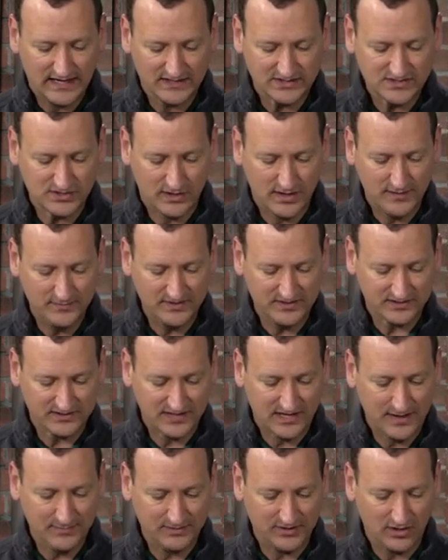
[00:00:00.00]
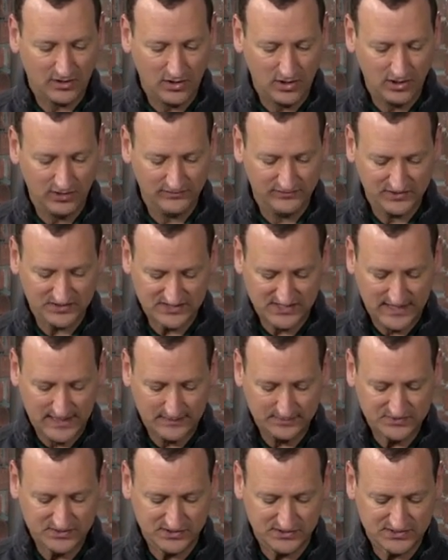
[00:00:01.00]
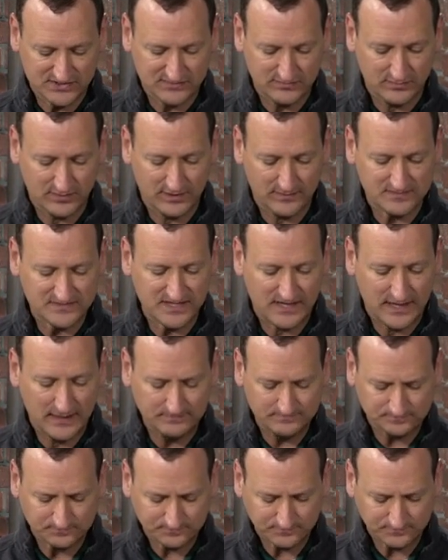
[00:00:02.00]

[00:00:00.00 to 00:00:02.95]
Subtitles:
So I'm going to copy all of those options from up top.